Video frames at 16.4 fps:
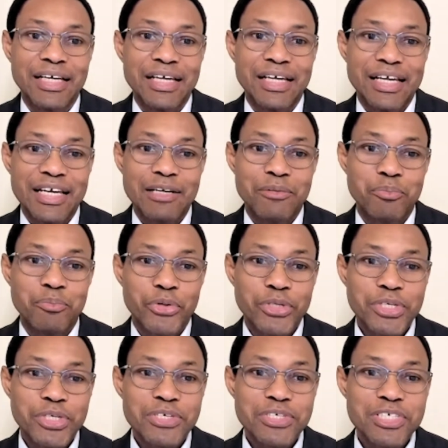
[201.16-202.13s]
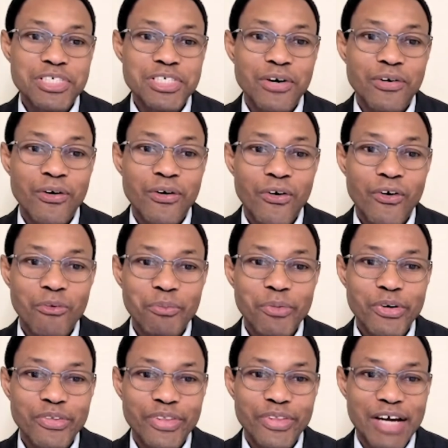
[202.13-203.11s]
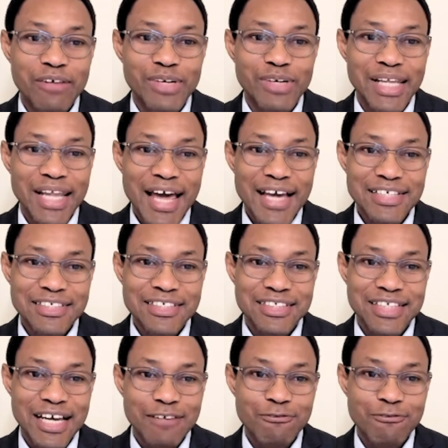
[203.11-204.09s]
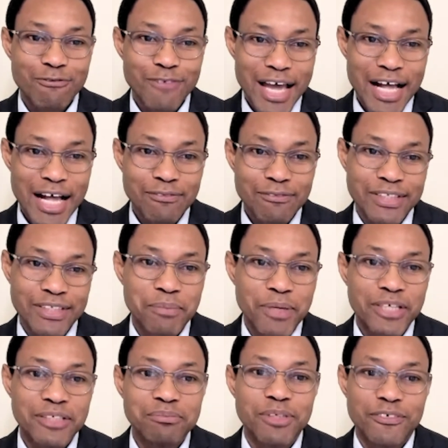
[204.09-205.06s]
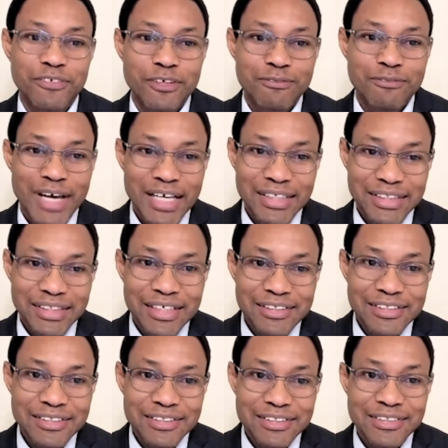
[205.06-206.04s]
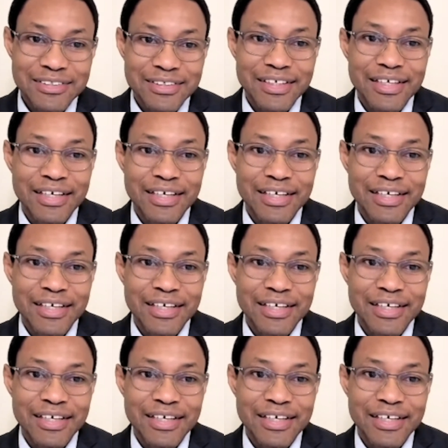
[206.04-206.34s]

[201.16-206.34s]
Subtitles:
It produces a hormone that relaxes that valve at the bottom of the bile ducts.